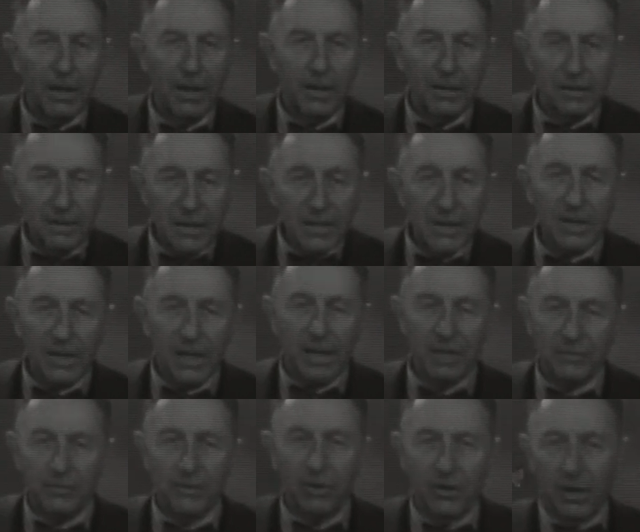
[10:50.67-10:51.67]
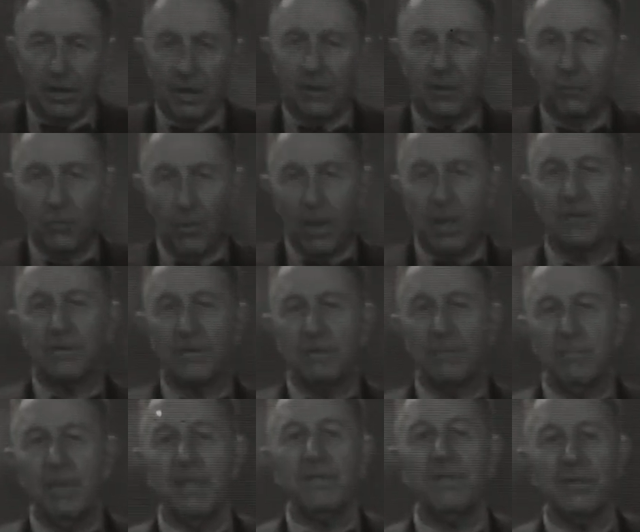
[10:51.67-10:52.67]
This, after all, was the
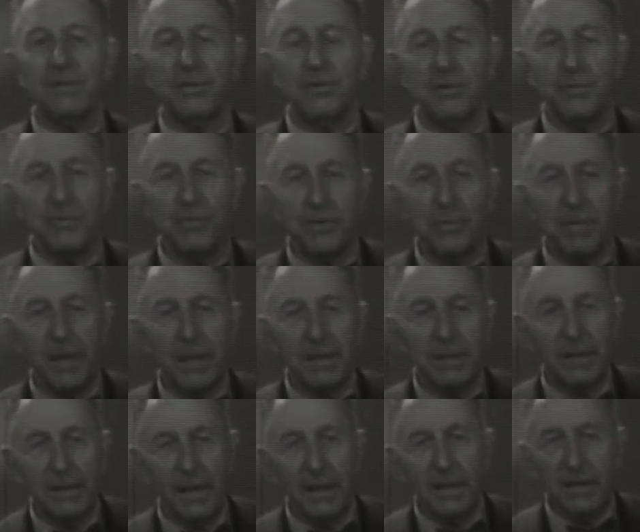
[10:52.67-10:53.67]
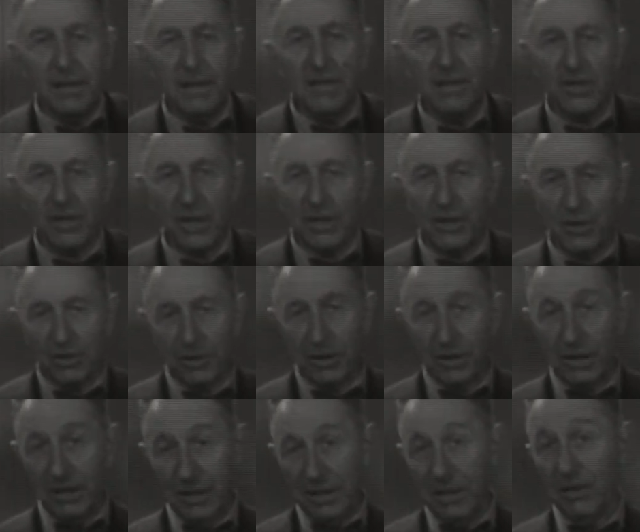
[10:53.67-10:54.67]
method used by the 19th century
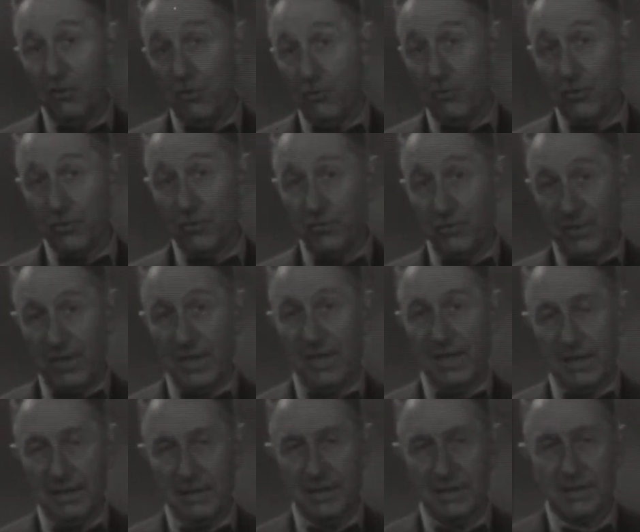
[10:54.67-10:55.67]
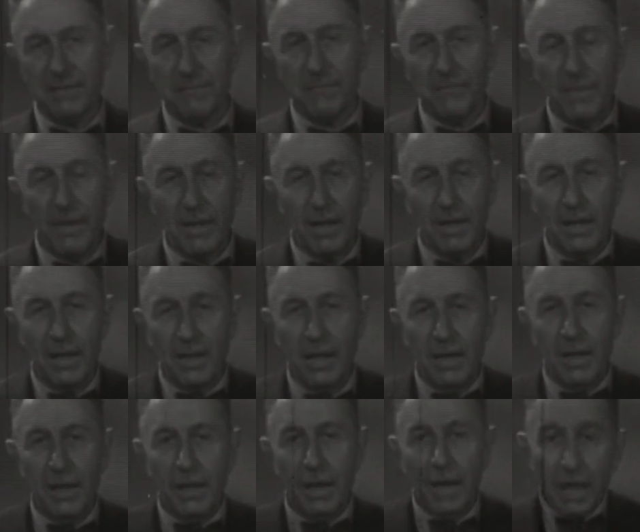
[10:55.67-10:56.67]
heroes of science.
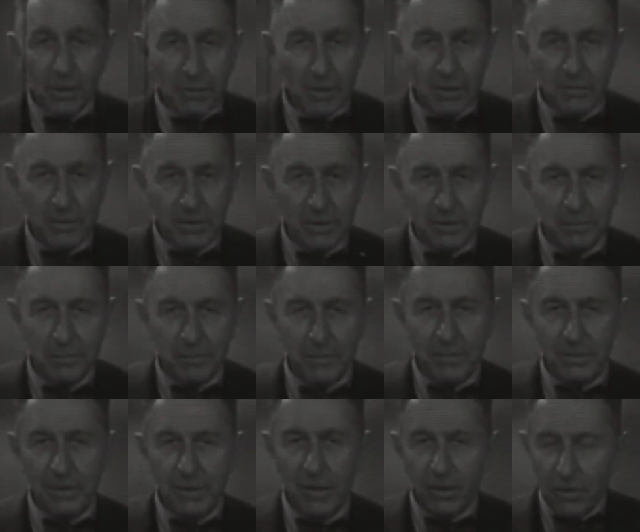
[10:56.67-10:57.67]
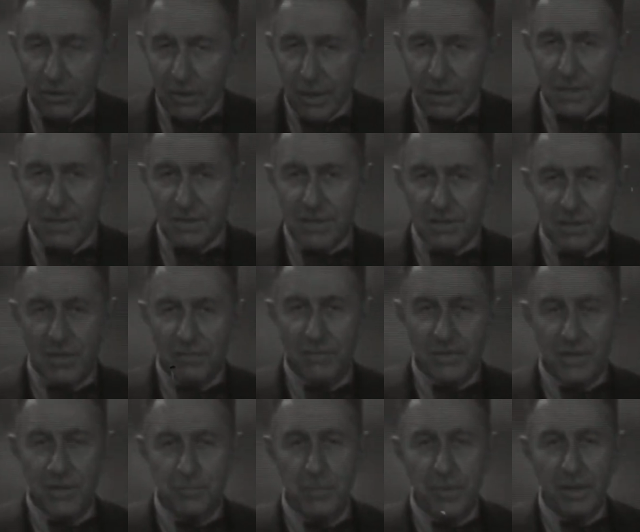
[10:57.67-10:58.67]
However, the horizons of
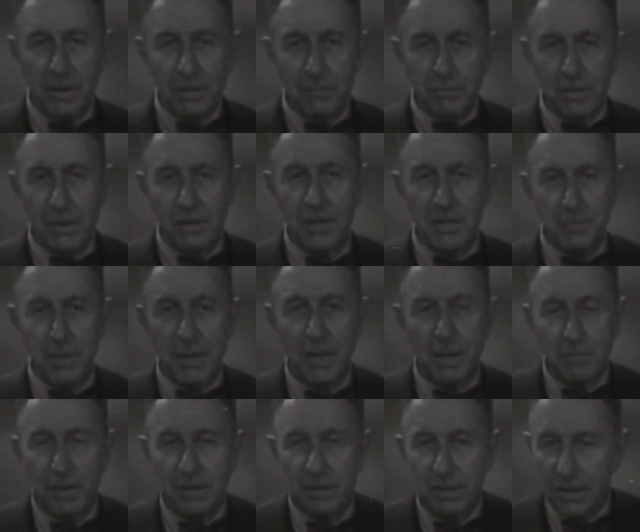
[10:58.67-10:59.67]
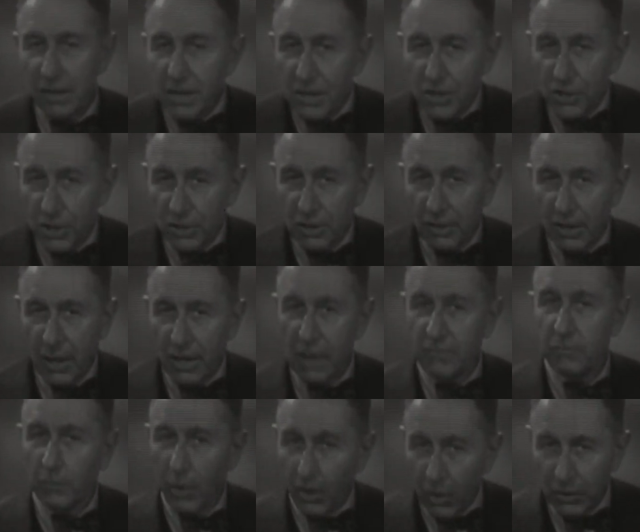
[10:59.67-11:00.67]
experimentation have
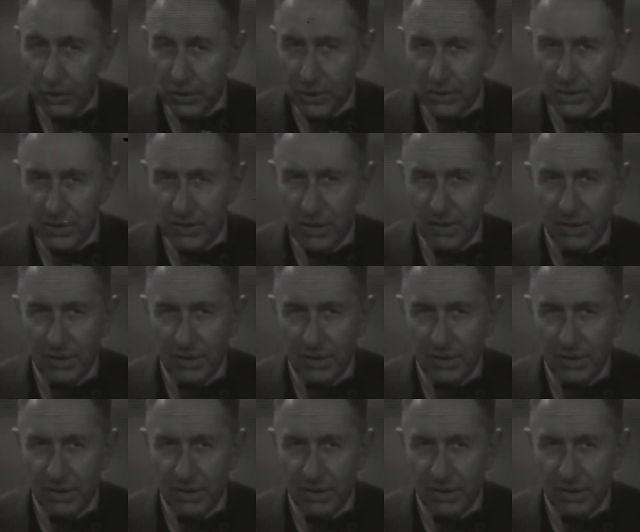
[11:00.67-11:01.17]
broadened since